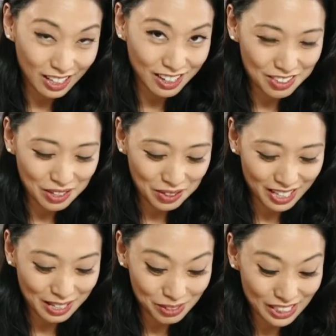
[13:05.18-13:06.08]
even though the
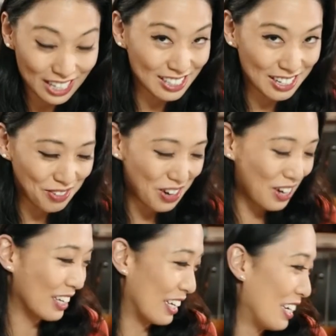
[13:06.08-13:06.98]
kimchi has enough
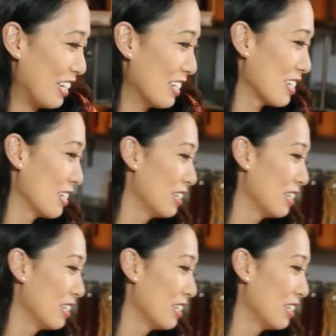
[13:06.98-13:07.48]
garlic in it.